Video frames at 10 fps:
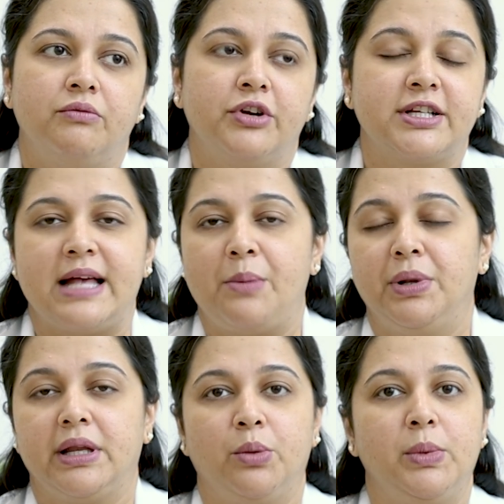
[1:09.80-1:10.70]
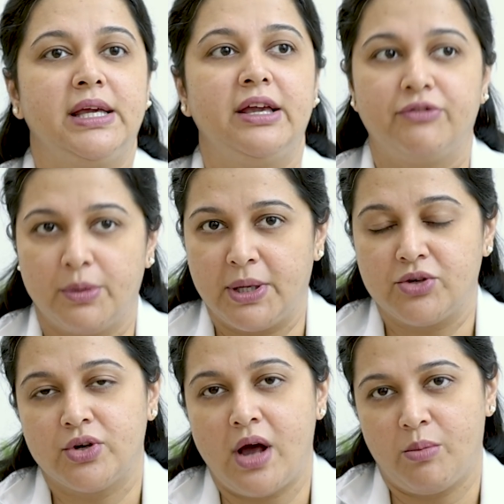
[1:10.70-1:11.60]
For example, can we give the
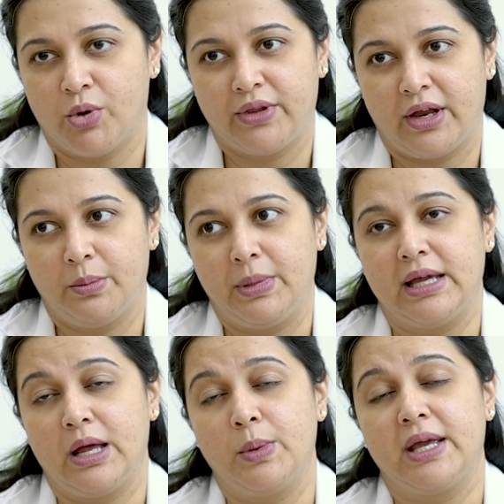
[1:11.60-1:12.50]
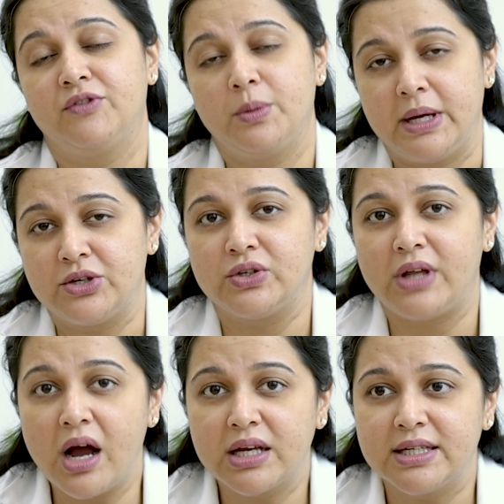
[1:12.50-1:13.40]
patient hormone therapy? Can we give the
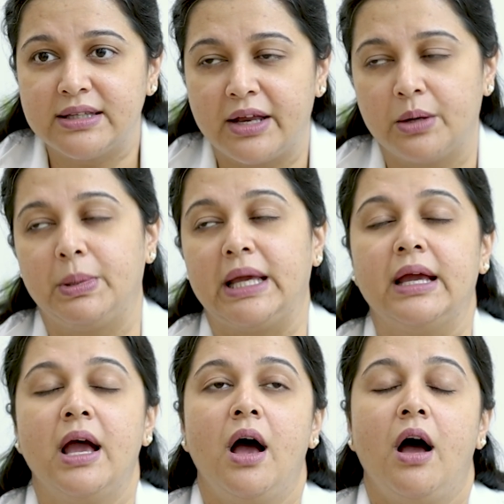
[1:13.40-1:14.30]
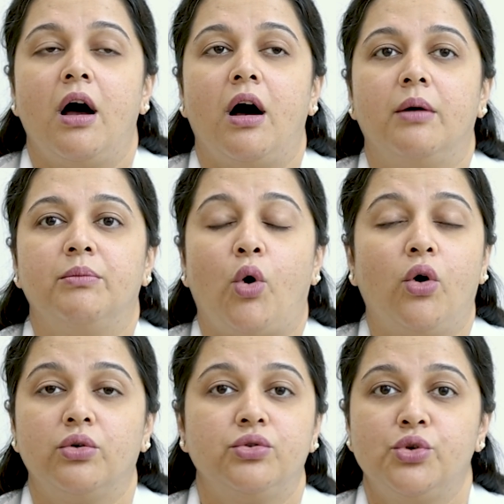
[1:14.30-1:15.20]
patient targeted therapy?
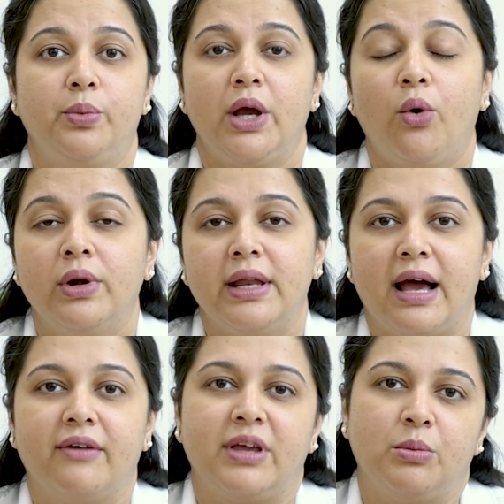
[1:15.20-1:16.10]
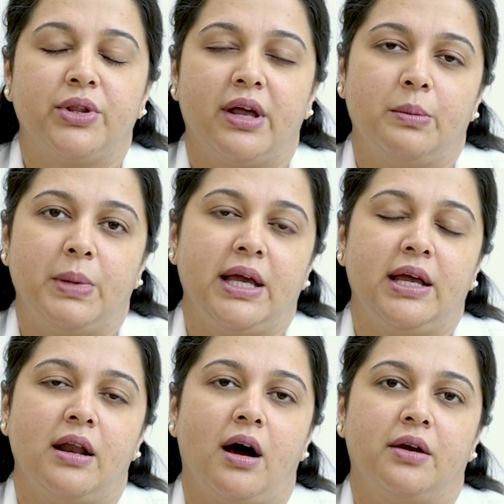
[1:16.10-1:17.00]
Or do we only have chemotherapy
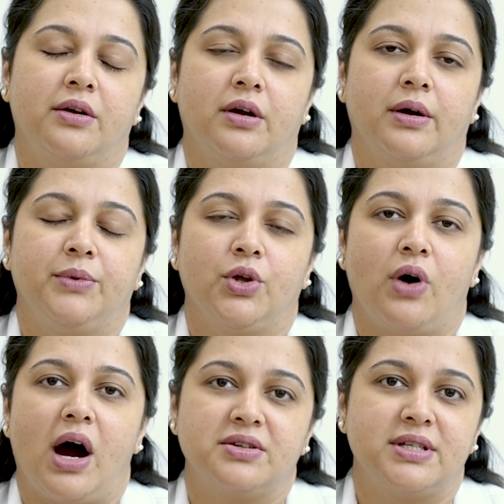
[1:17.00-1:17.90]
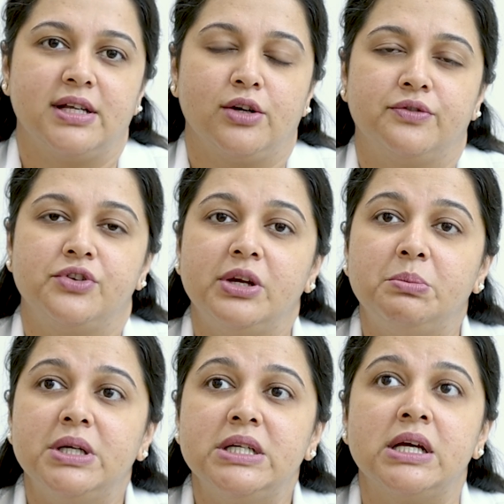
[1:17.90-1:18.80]
in our arsenal of
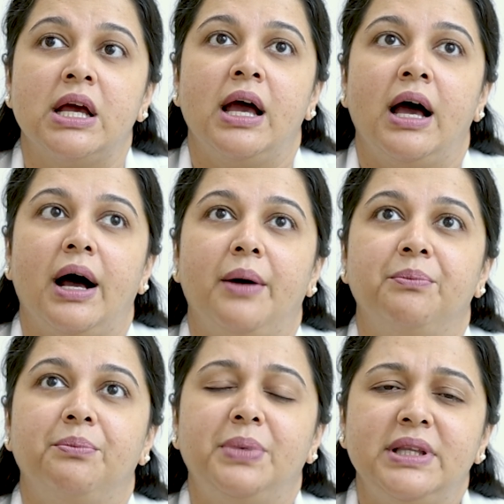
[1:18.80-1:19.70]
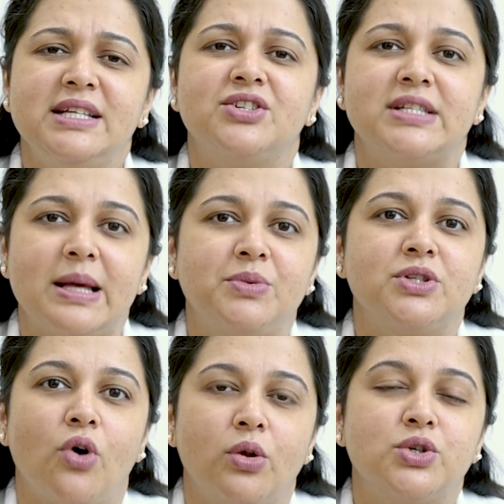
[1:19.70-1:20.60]
treatment? But these
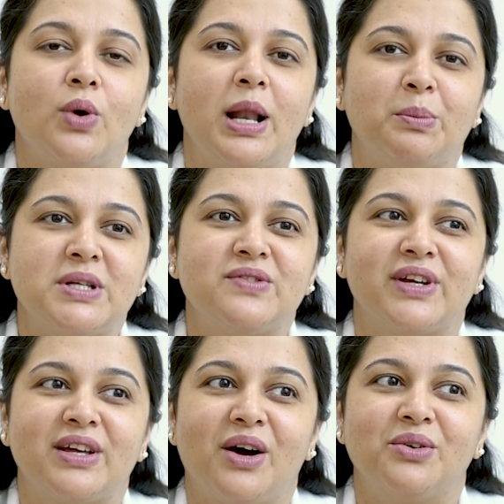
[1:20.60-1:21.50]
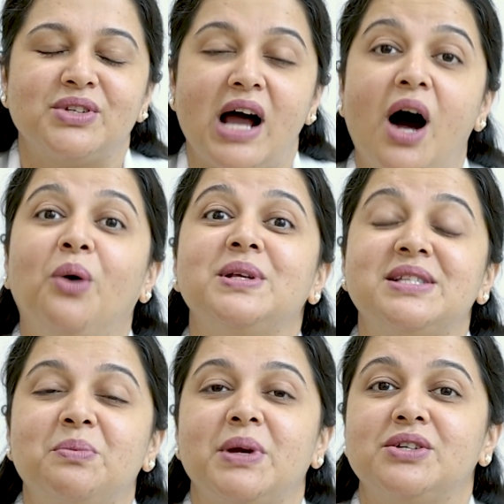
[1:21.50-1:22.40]
receptors also help us figure out how
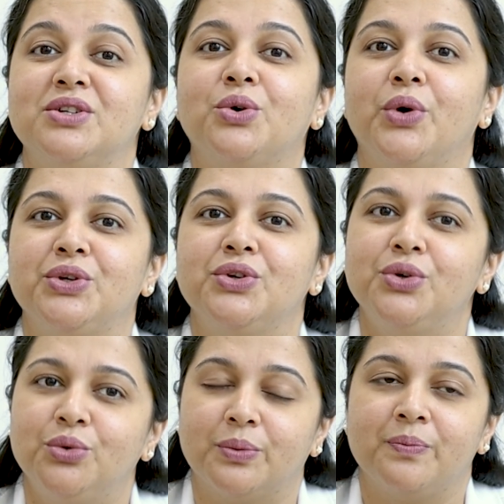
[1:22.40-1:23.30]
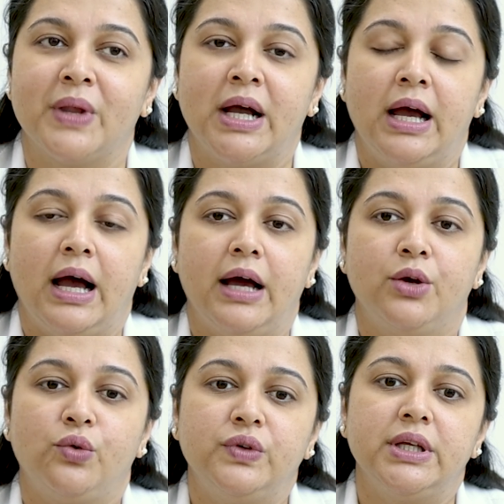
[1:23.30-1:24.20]
is the patient going to do.
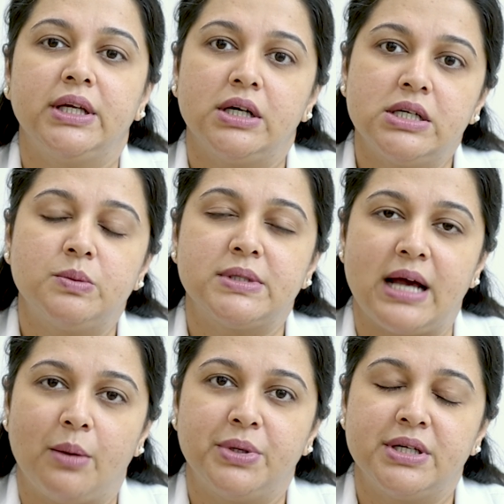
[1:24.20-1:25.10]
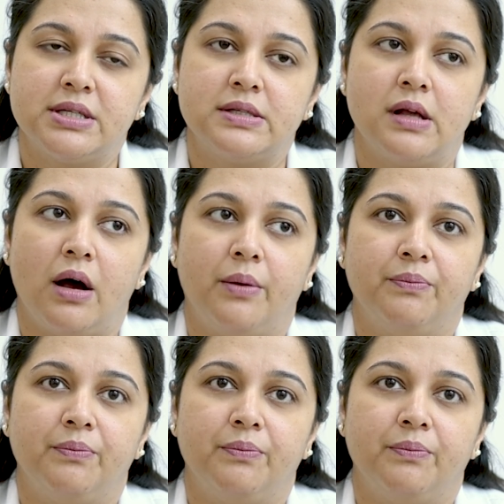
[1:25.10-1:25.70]
And over the years, what's happened is